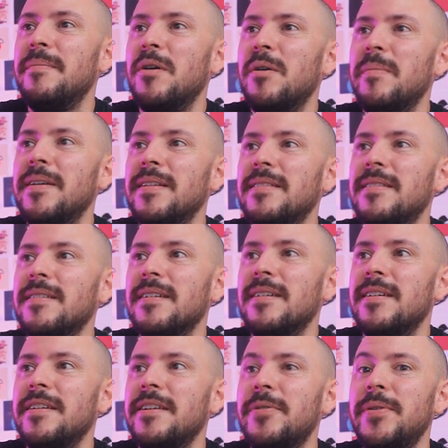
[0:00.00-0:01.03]
the moment
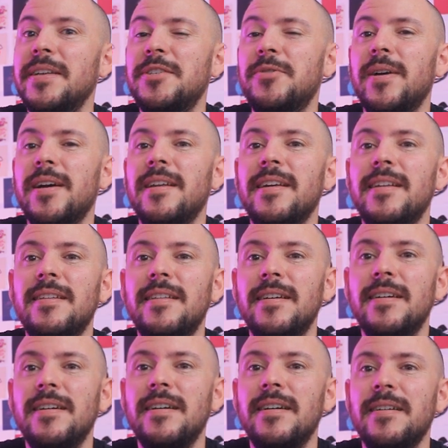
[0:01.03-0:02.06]
uh, here in Israel and
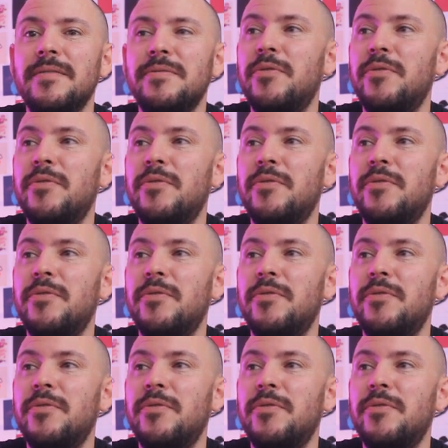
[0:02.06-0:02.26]
uh,